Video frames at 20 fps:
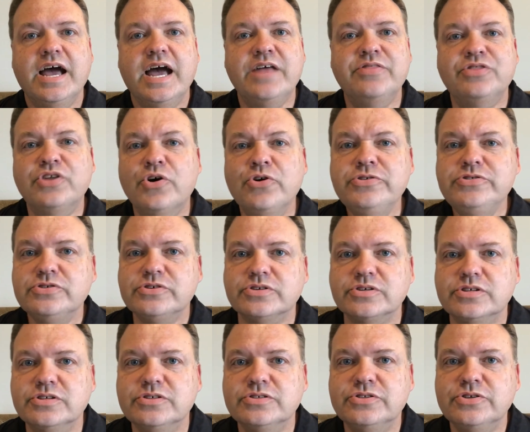And those
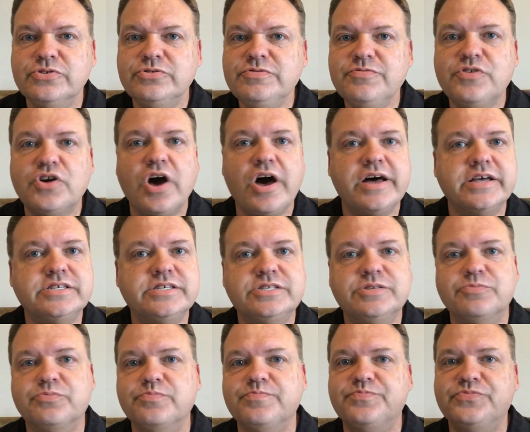have caused
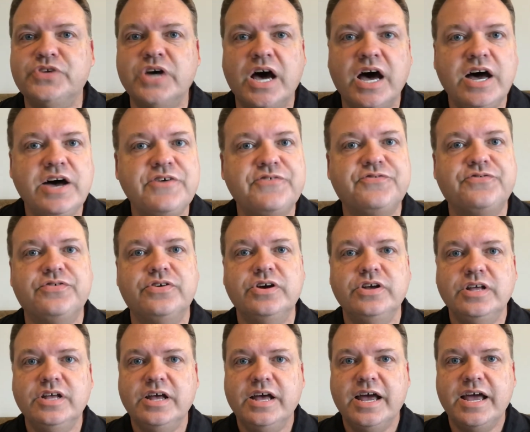some tough
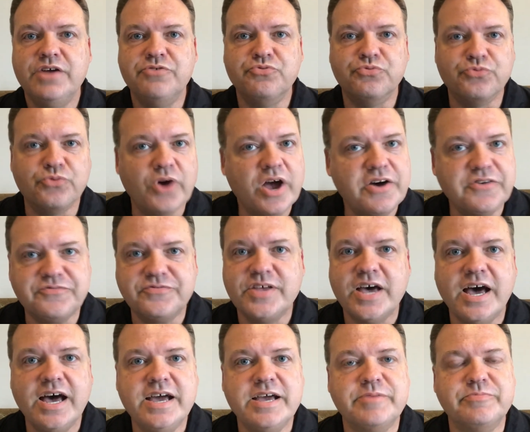and rough
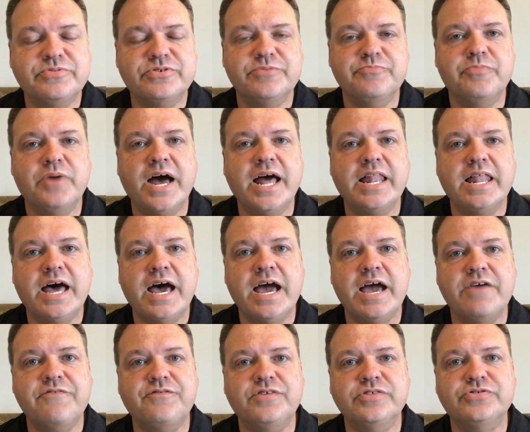times in my
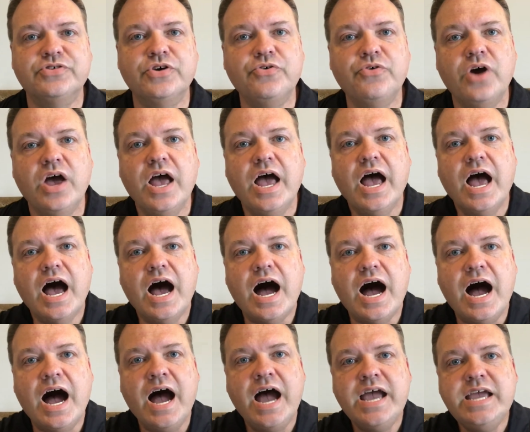life. And so
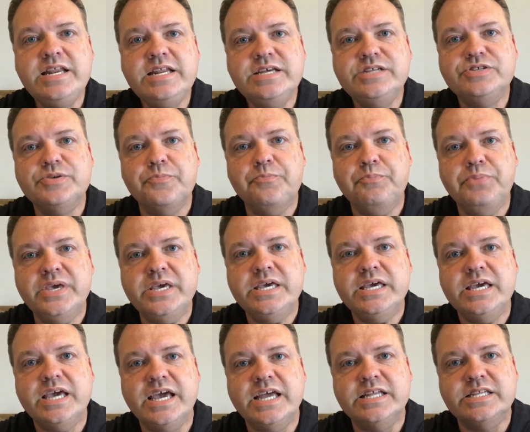I need to
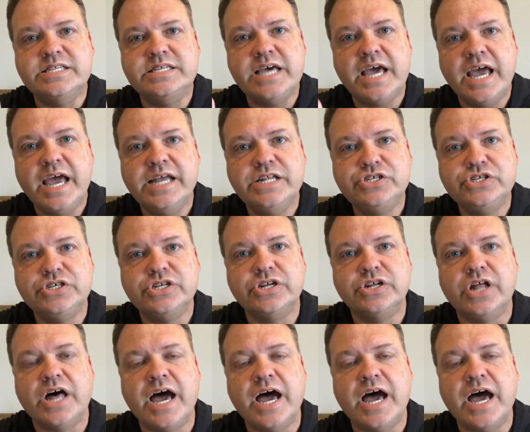be intentional.